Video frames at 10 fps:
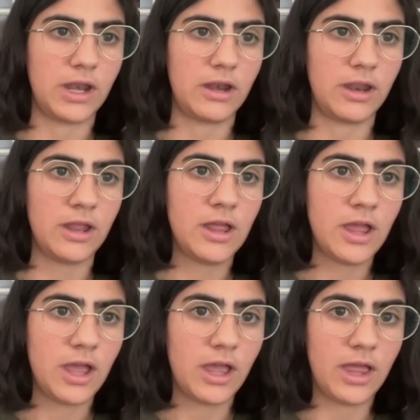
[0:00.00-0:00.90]
And
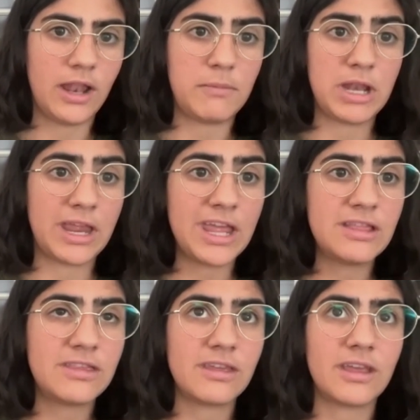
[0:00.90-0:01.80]
I mean,
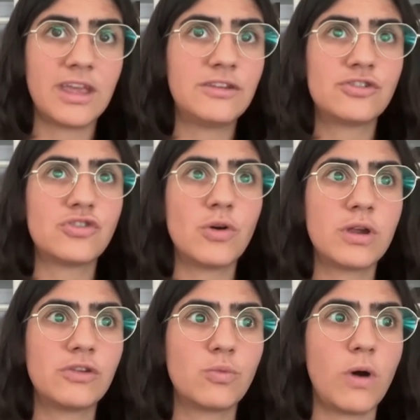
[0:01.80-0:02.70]
heat
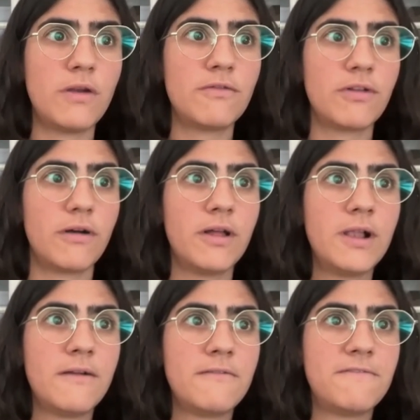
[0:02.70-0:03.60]
stroke is one of the
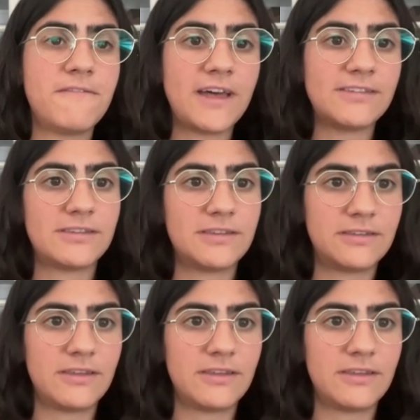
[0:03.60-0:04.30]
fastest